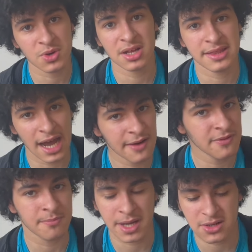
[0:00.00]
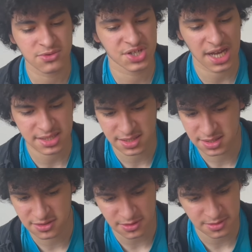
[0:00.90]
would have died from Michael
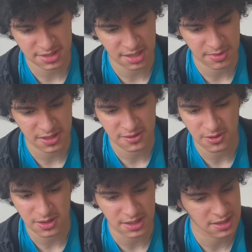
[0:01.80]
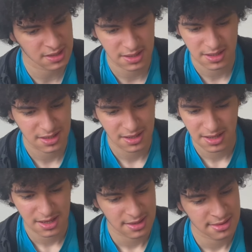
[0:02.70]
Jackson's skibidi toilet.
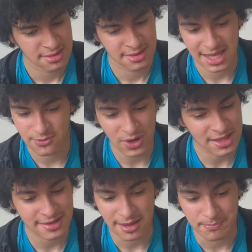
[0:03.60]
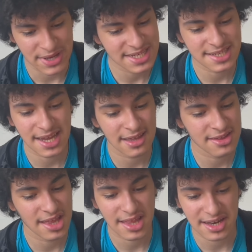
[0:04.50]
They went to the base
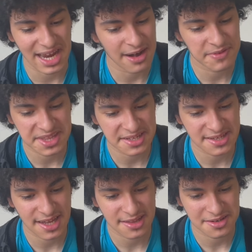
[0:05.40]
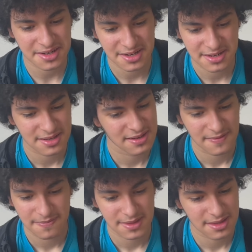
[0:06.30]
together, they did everything together.
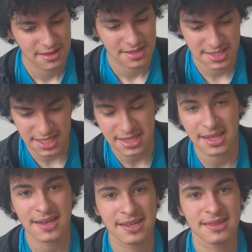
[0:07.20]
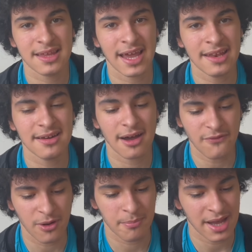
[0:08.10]
See, they, they ended
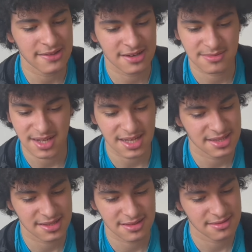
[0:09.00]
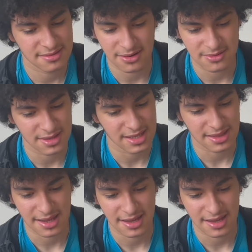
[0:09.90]
off on bad terms. I don't like